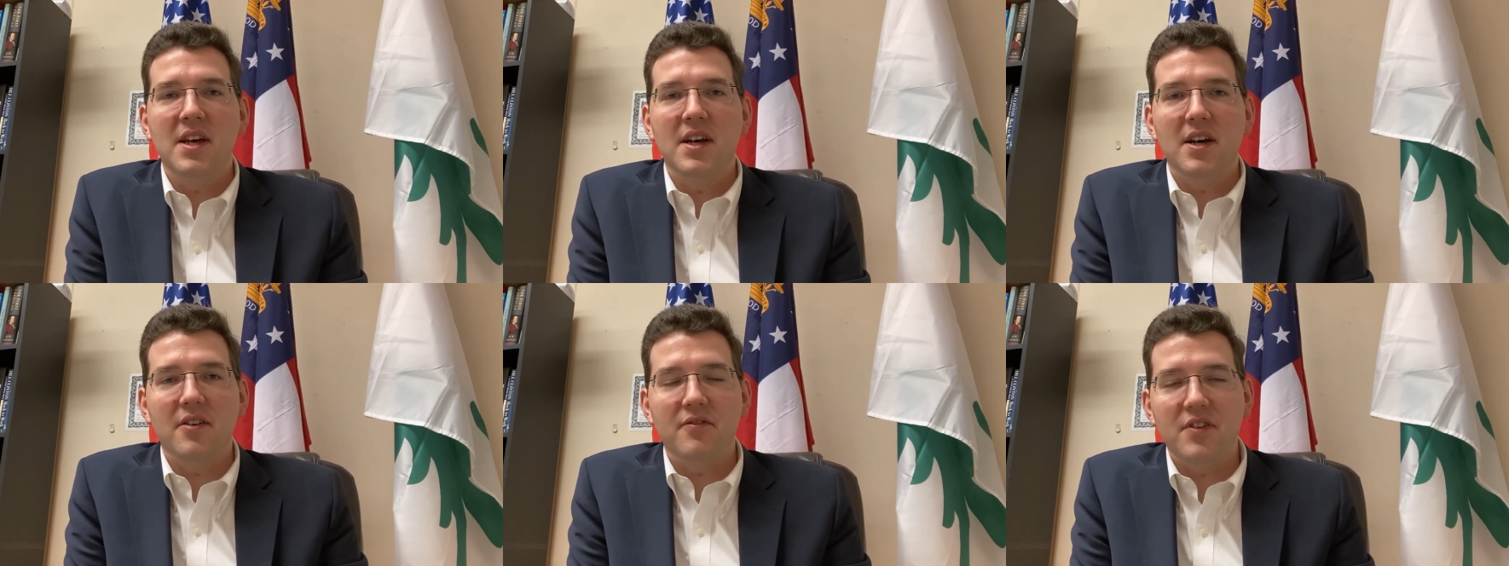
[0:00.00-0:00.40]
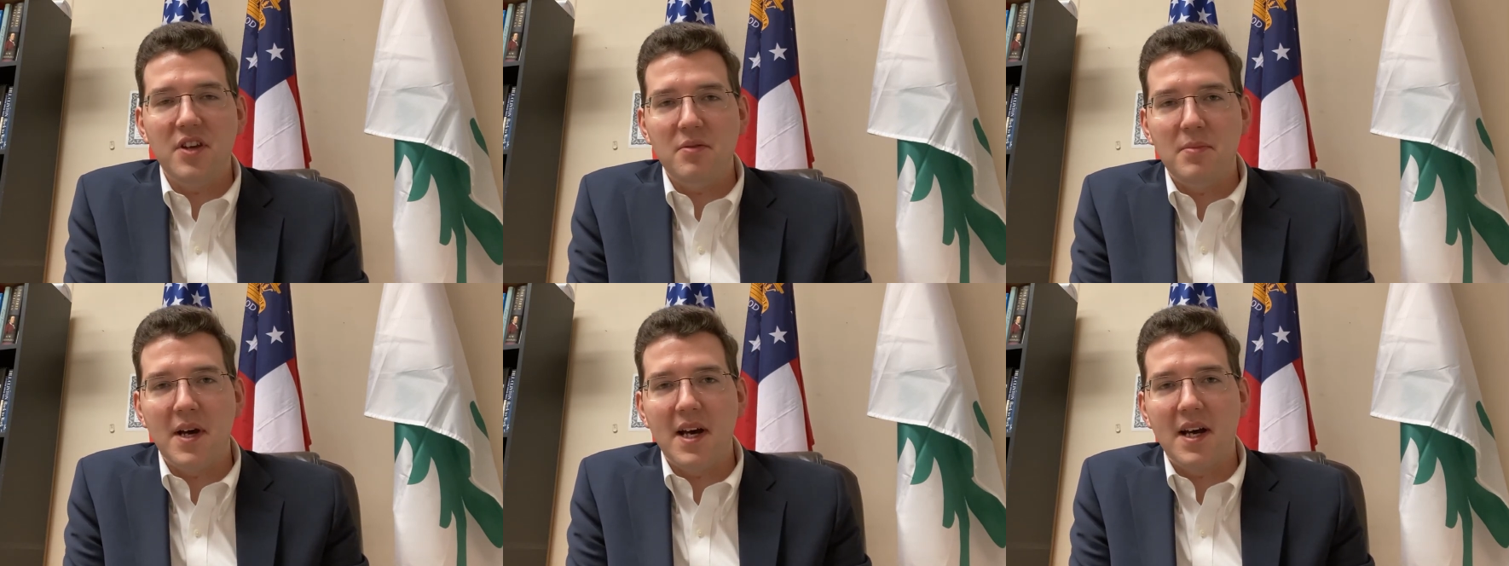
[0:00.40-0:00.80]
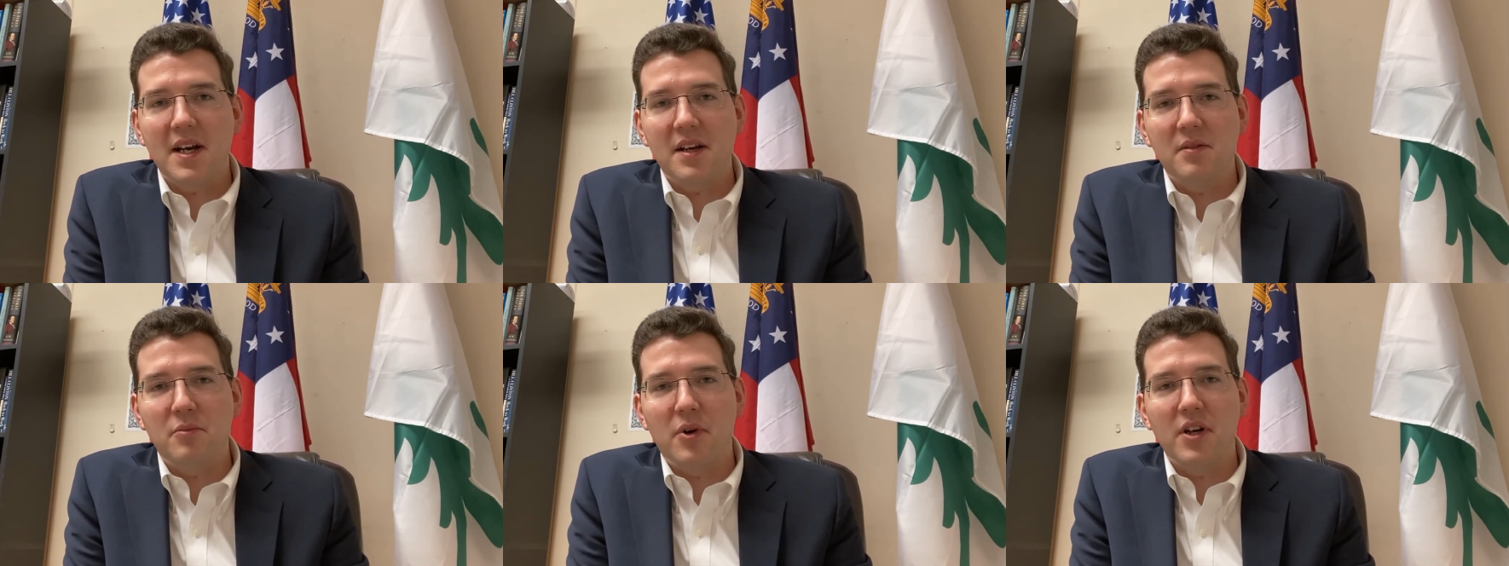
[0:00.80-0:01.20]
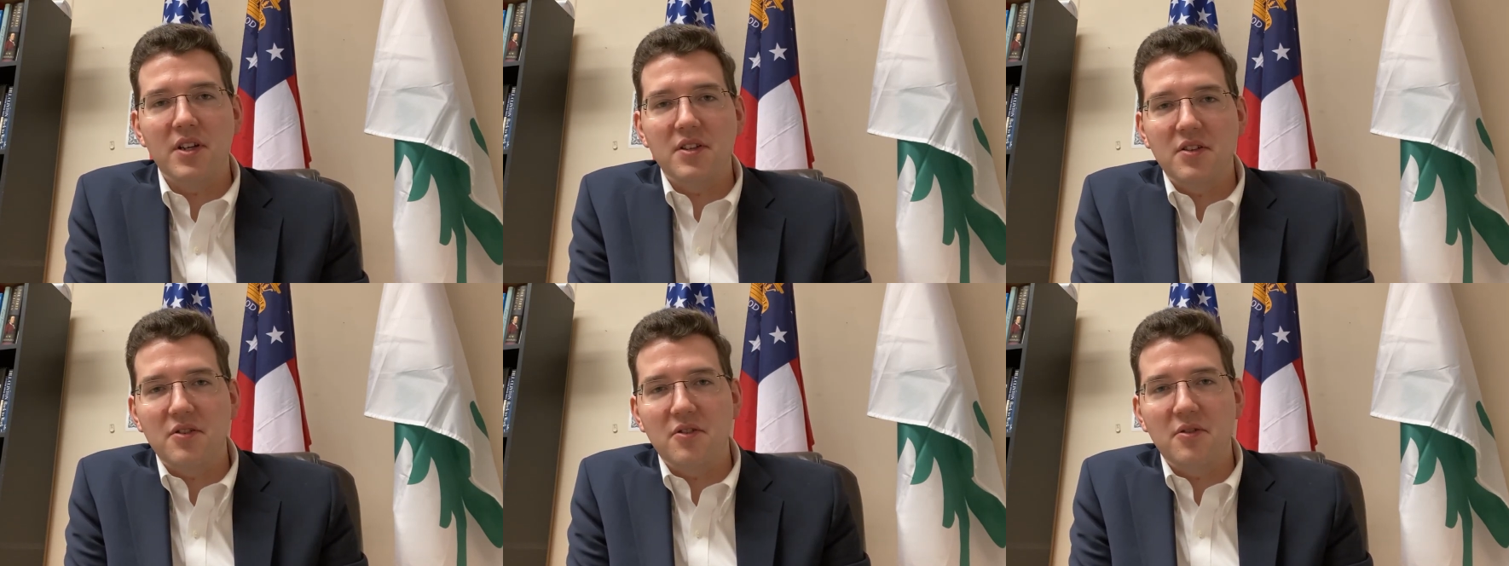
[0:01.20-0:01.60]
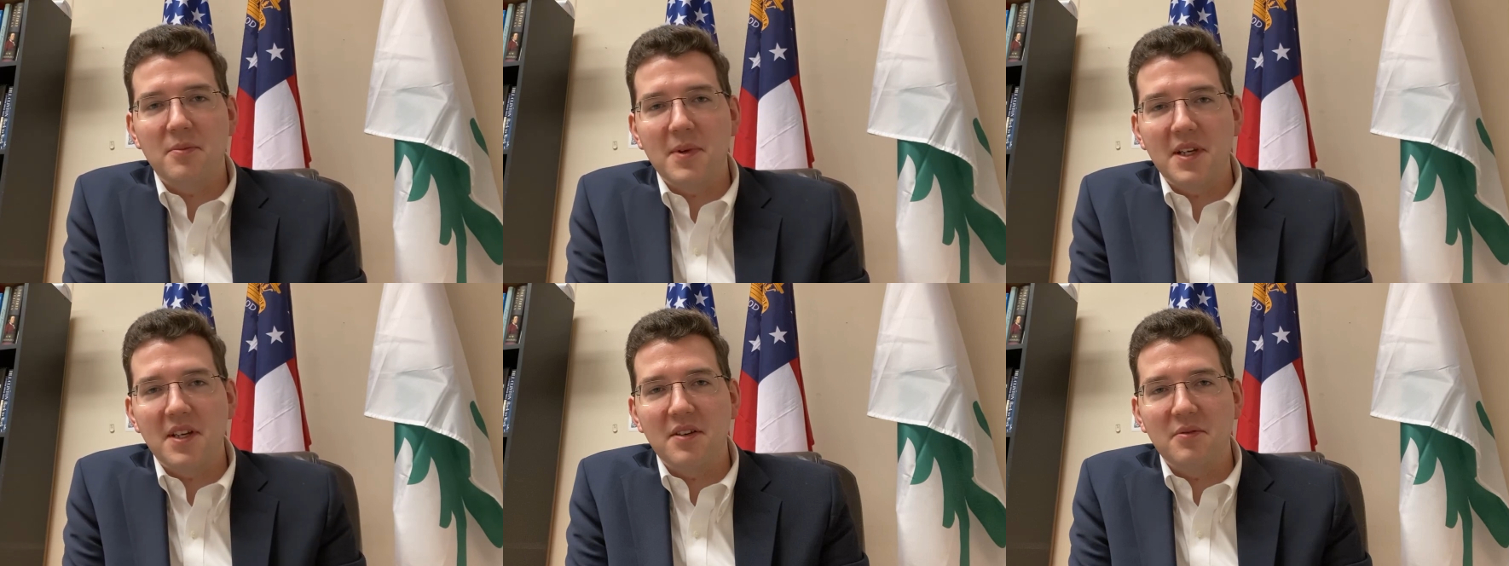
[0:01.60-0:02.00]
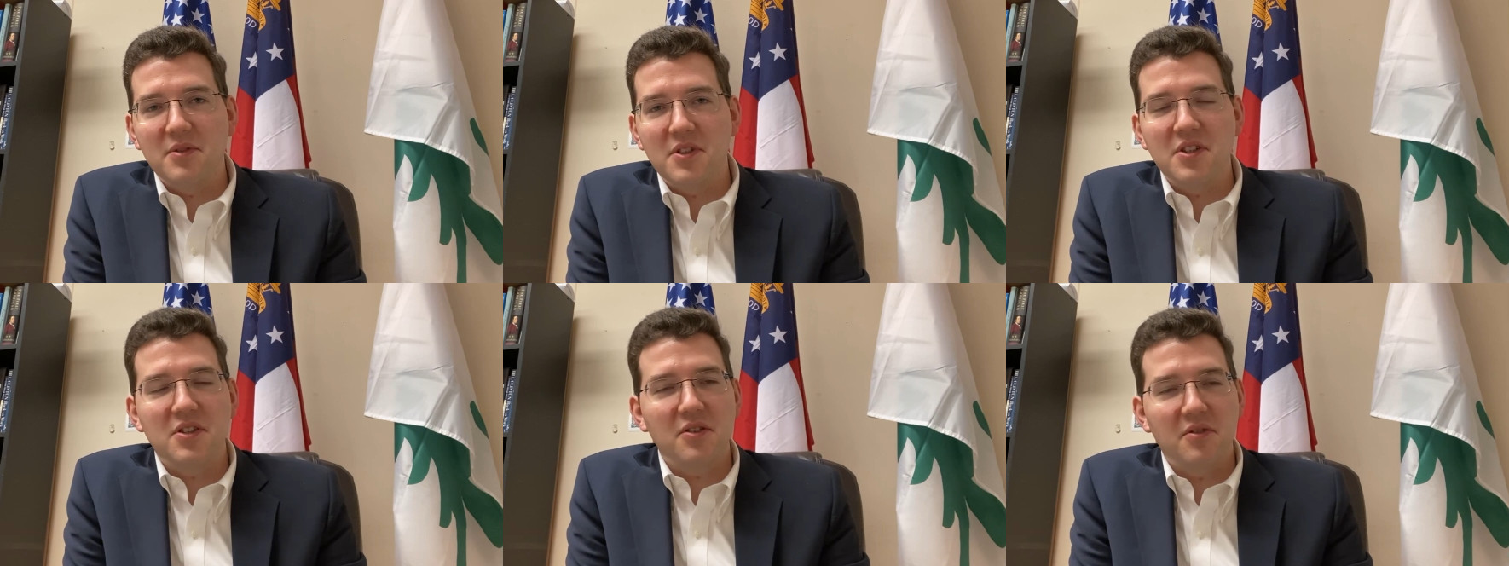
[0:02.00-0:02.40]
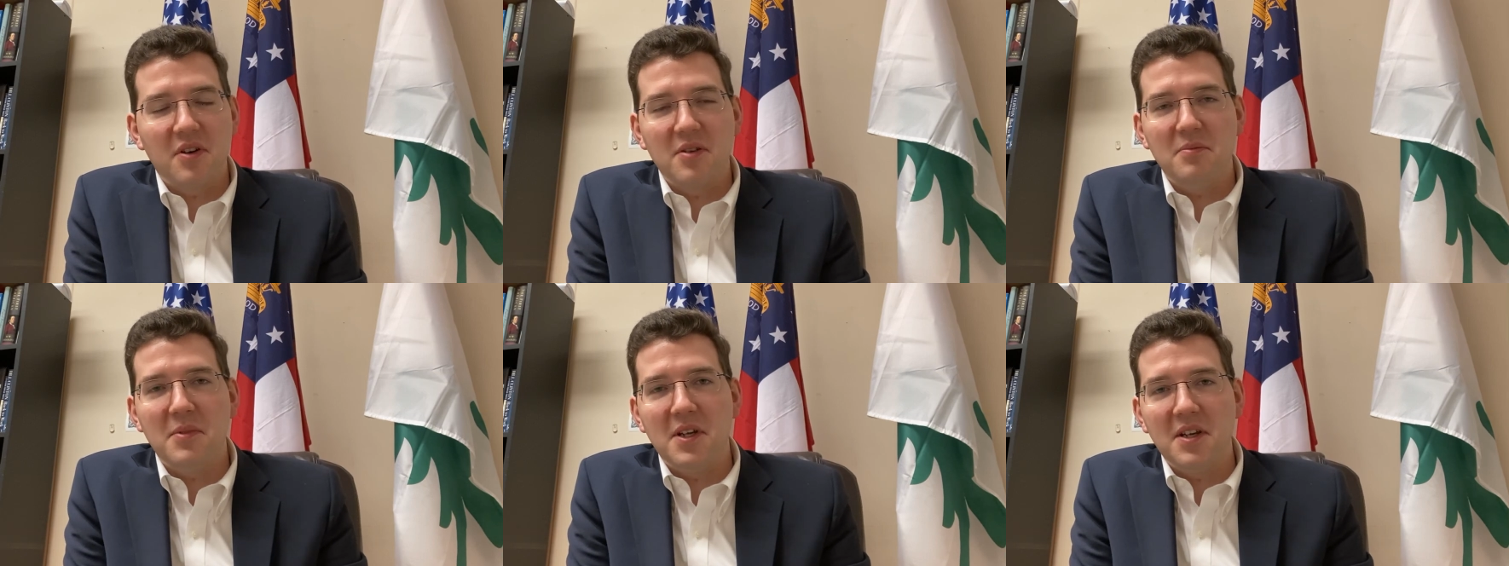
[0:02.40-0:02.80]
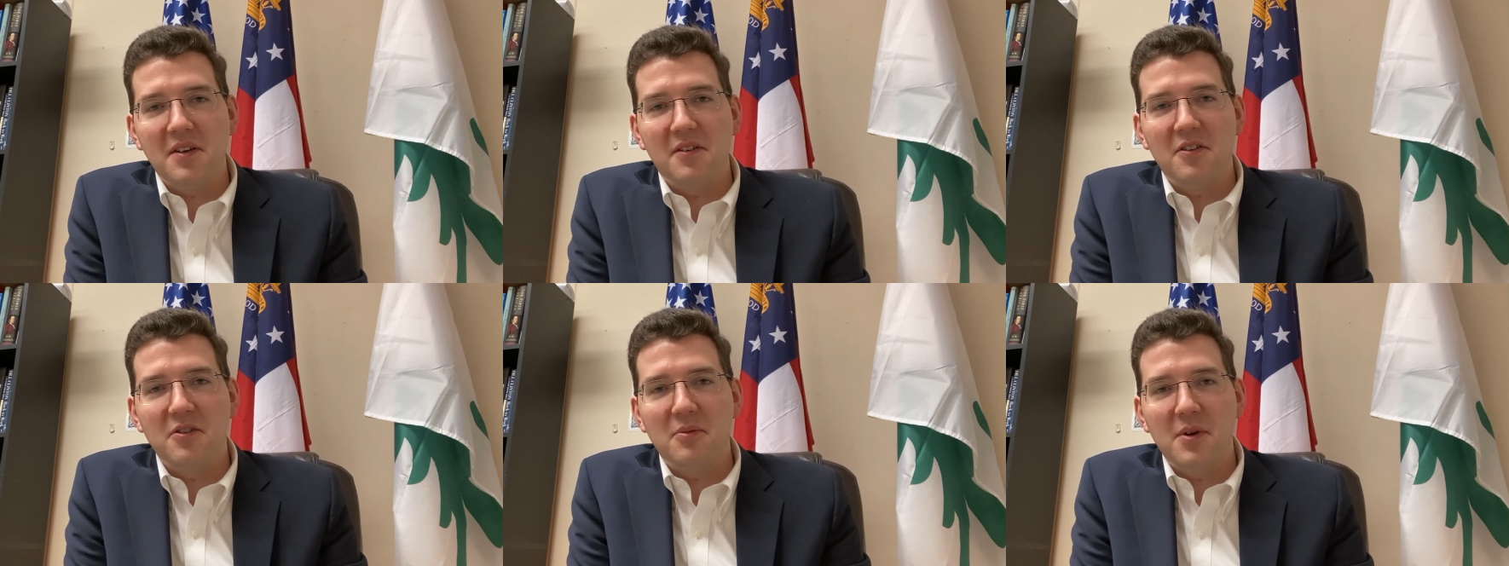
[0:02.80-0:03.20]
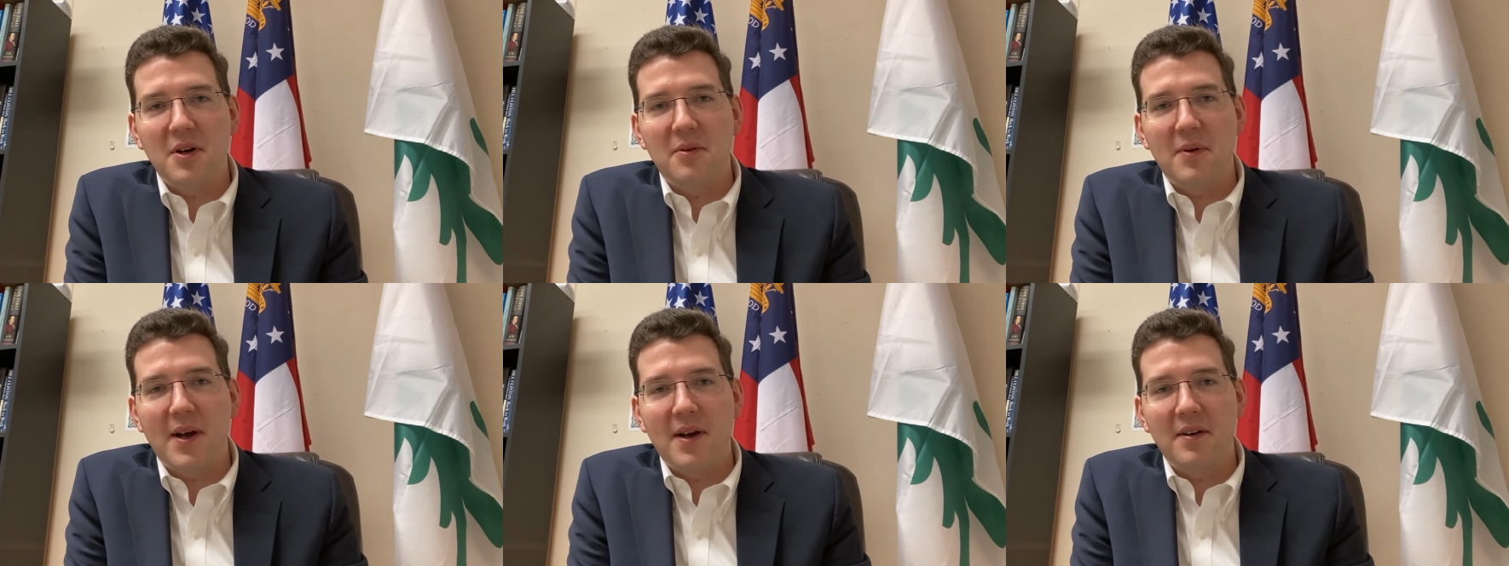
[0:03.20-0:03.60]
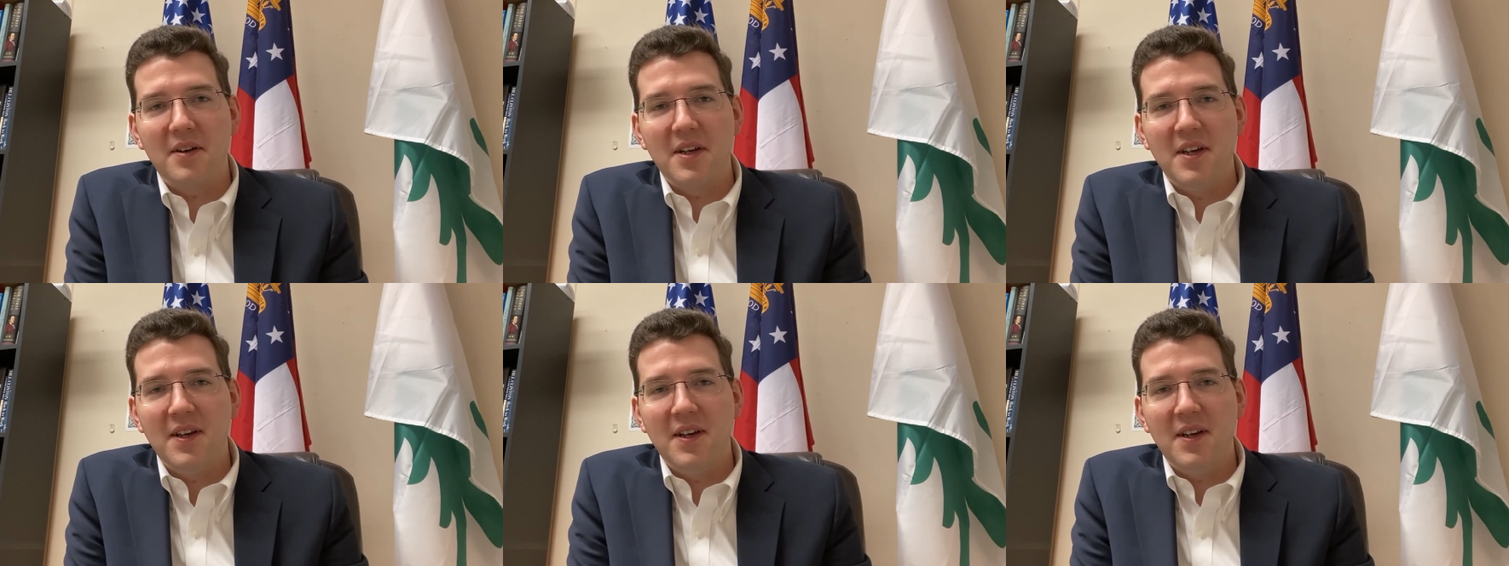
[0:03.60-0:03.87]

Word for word: uh, feedback and brainstorming, and it was just a great meeting all the way around.